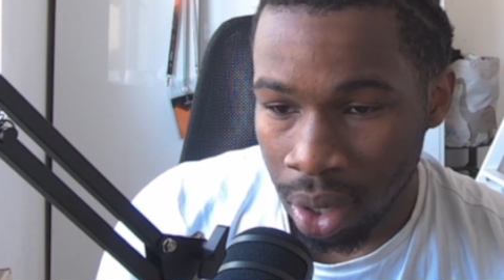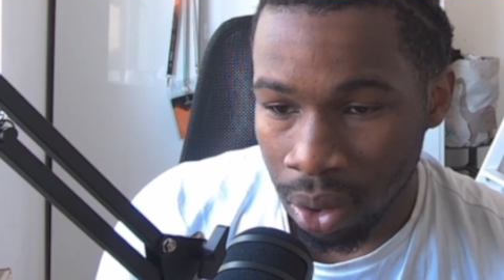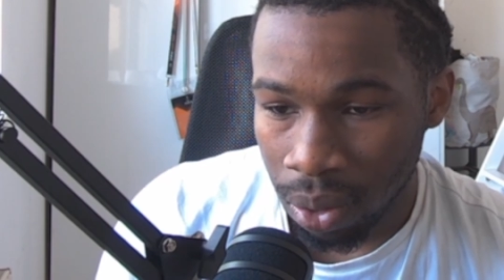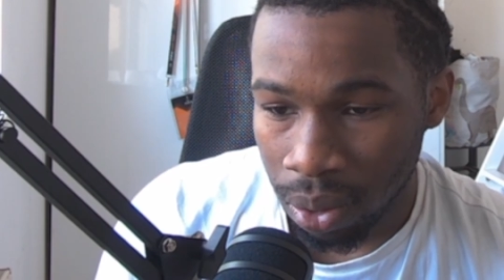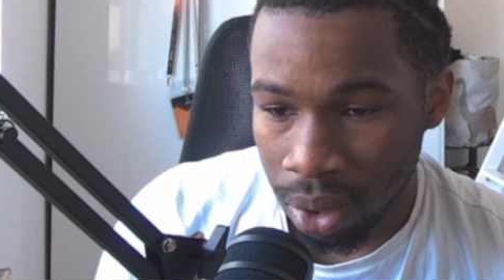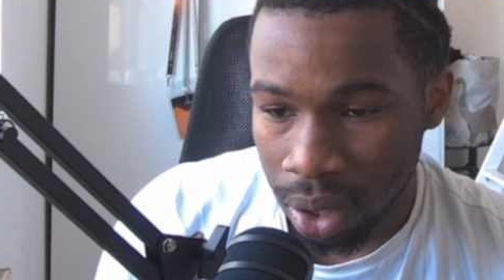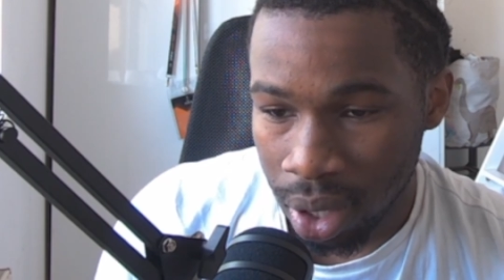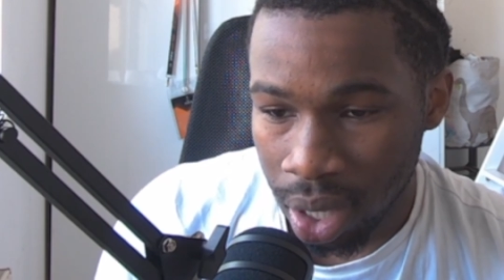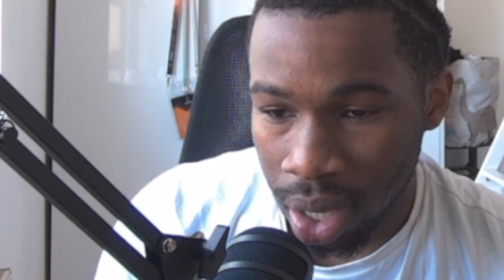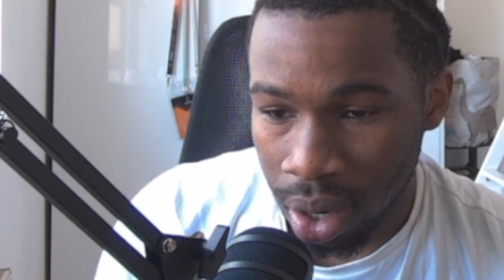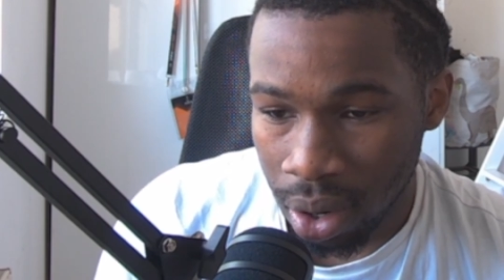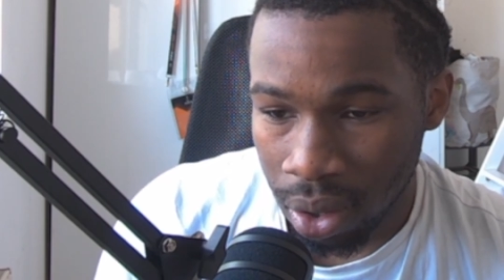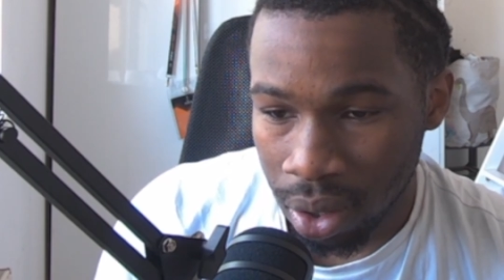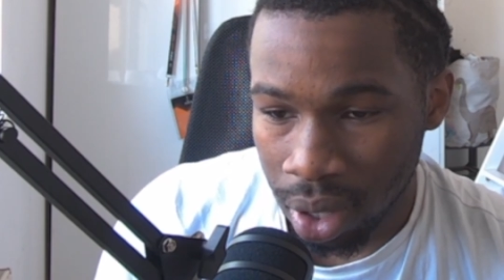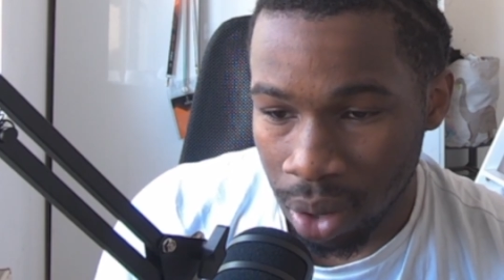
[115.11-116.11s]
ones
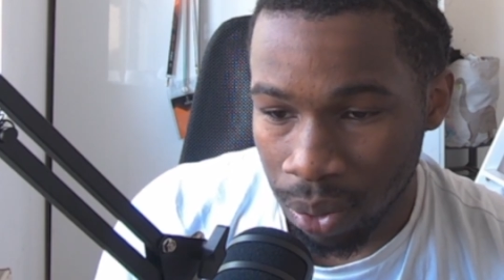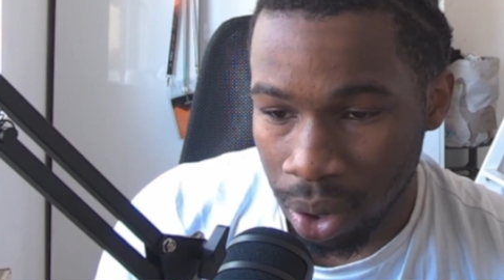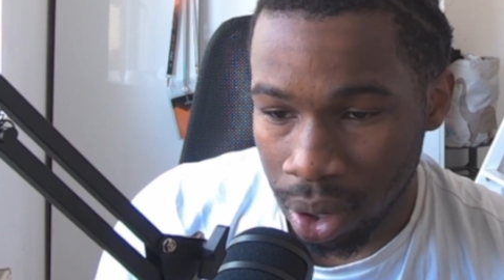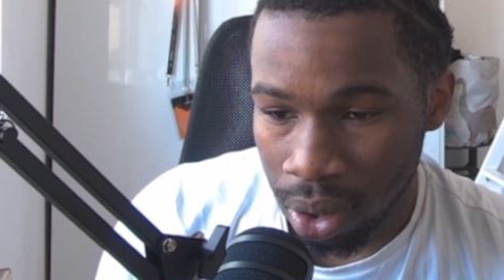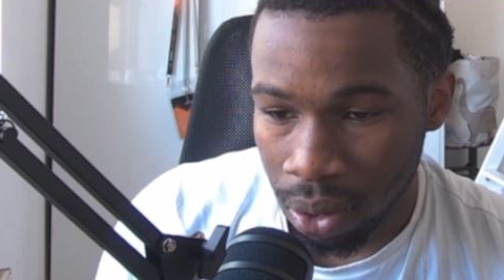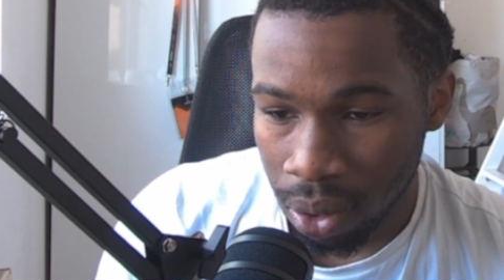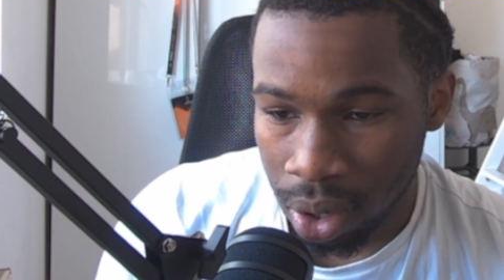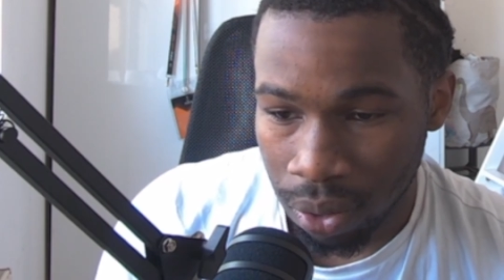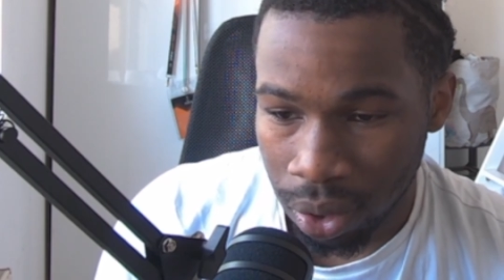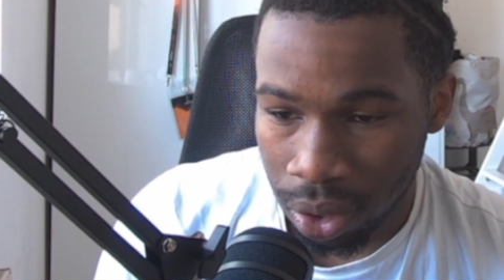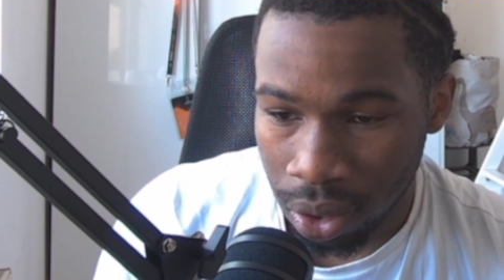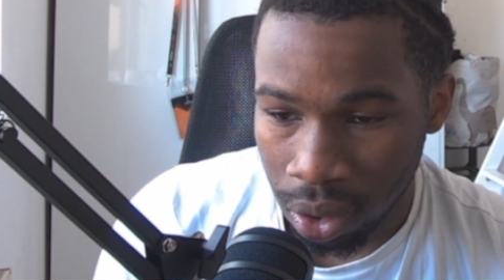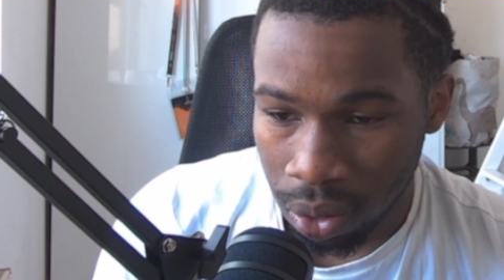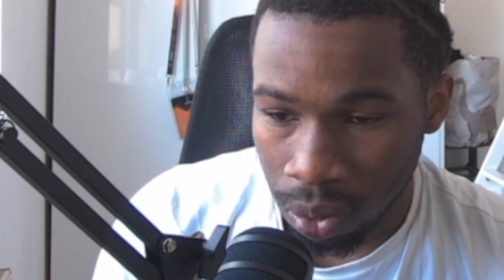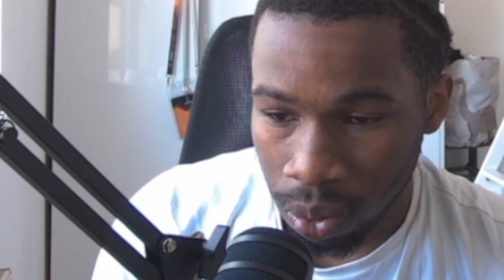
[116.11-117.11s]
here. So then we're going to only
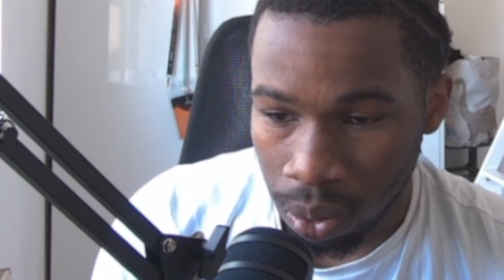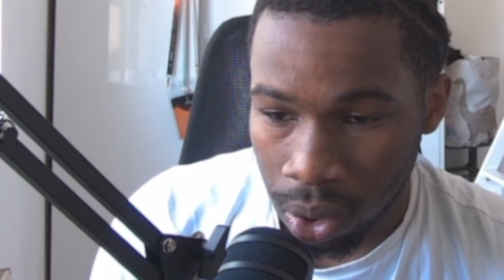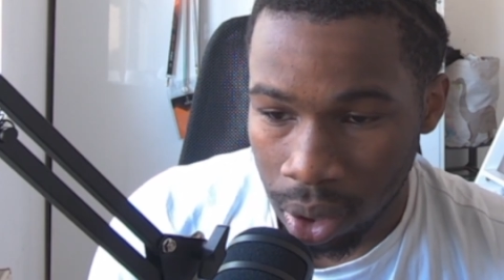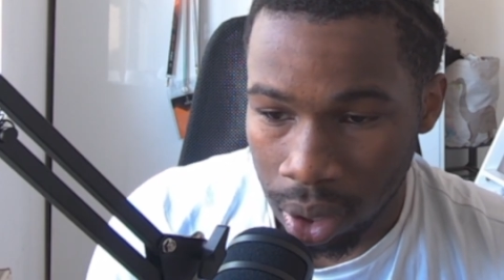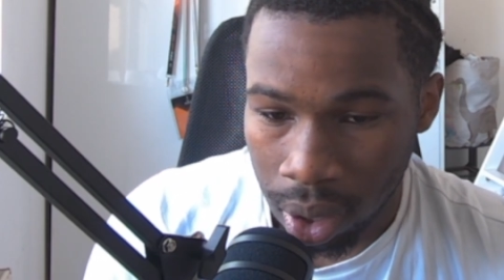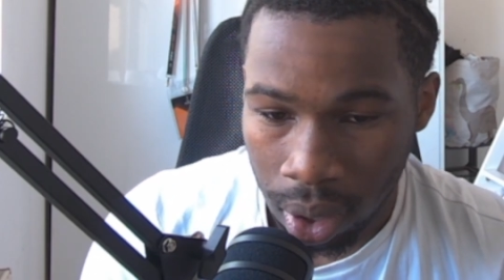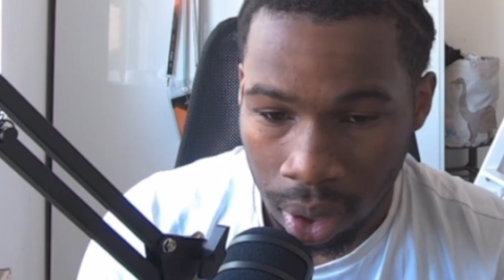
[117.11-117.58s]
return one.